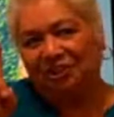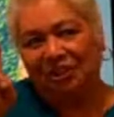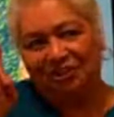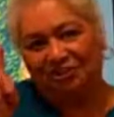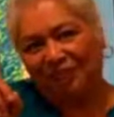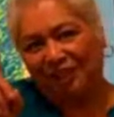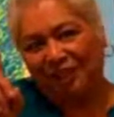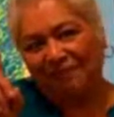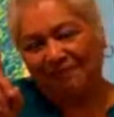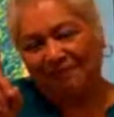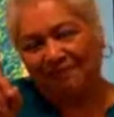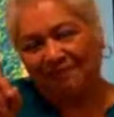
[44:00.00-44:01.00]
don't forget.
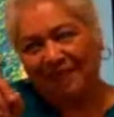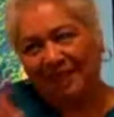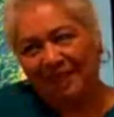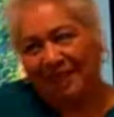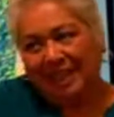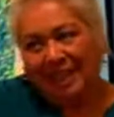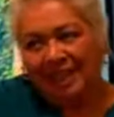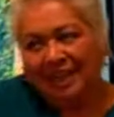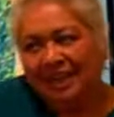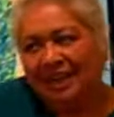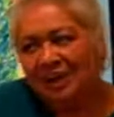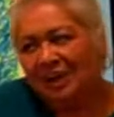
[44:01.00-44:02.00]

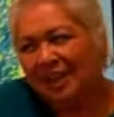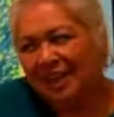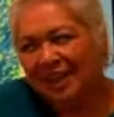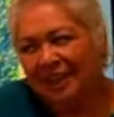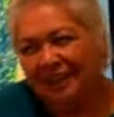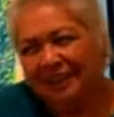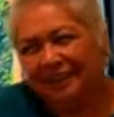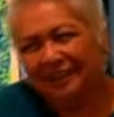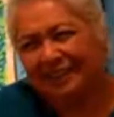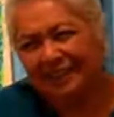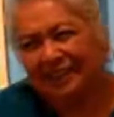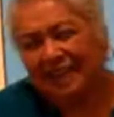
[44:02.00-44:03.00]
Now,
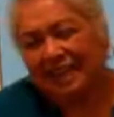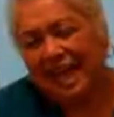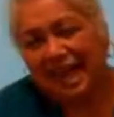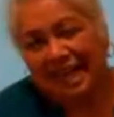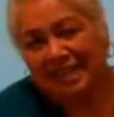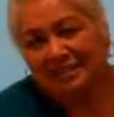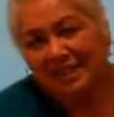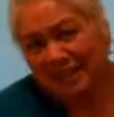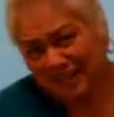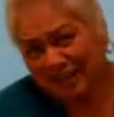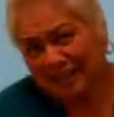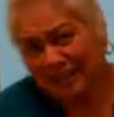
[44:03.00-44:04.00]

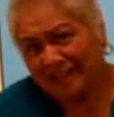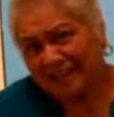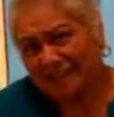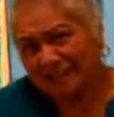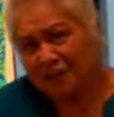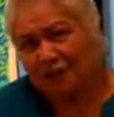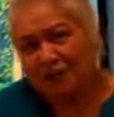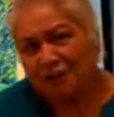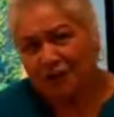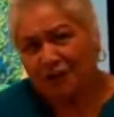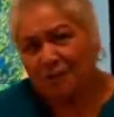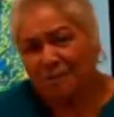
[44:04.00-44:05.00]
I had a very,
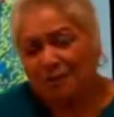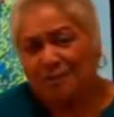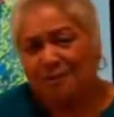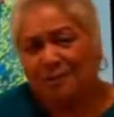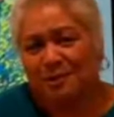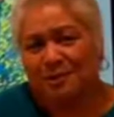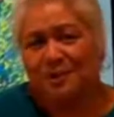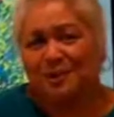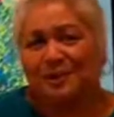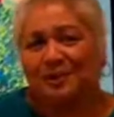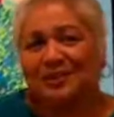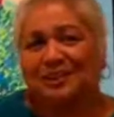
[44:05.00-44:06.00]
very memorable
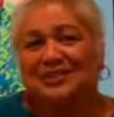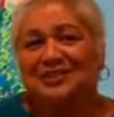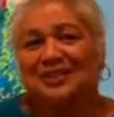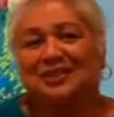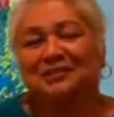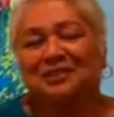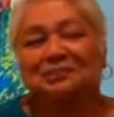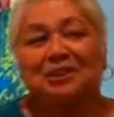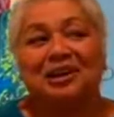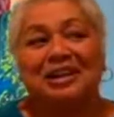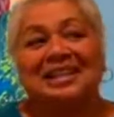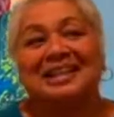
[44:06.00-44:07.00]
experience with Irving
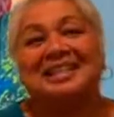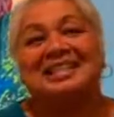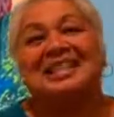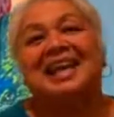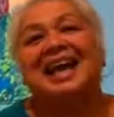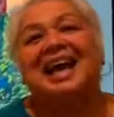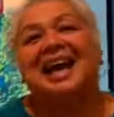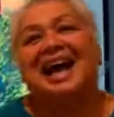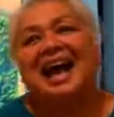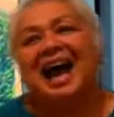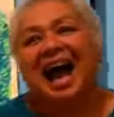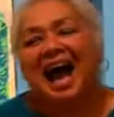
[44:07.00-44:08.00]
Marcus.
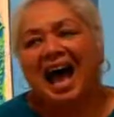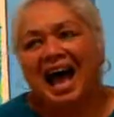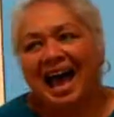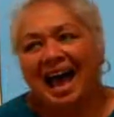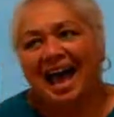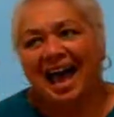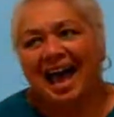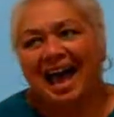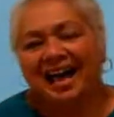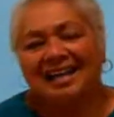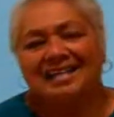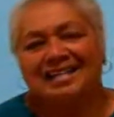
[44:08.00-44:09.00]

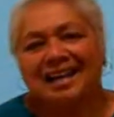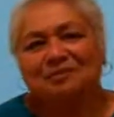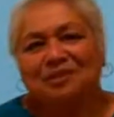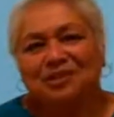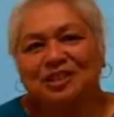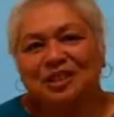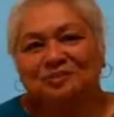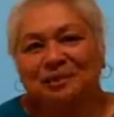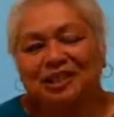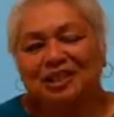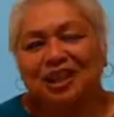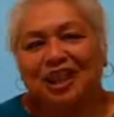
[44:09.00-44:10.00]
As a museum
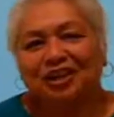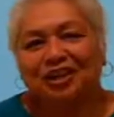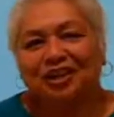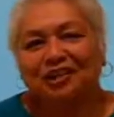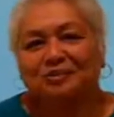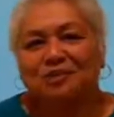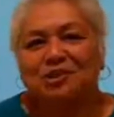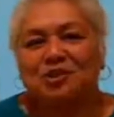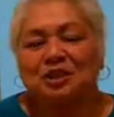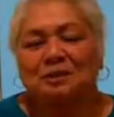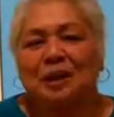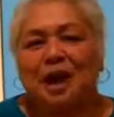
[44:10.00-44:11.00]
educator here at the
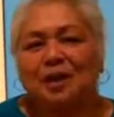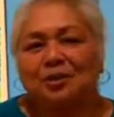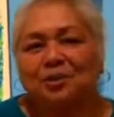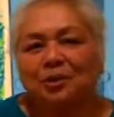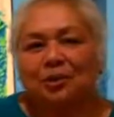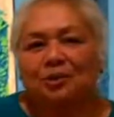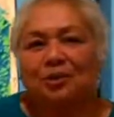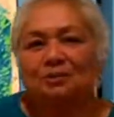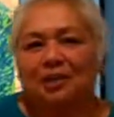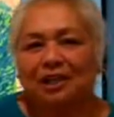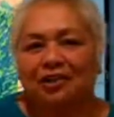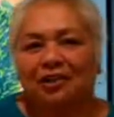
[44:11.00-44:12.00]
museum, I work with
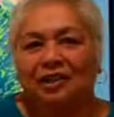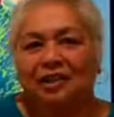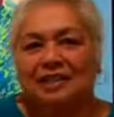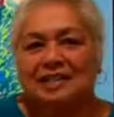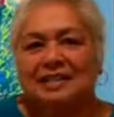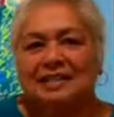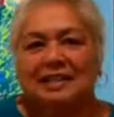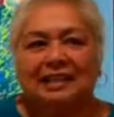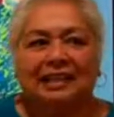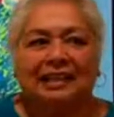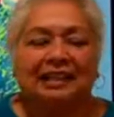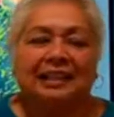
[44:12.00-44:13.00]
many artists
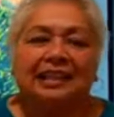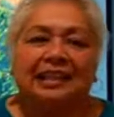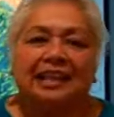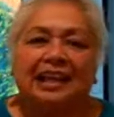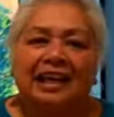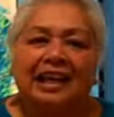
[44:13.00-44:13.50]
and uh,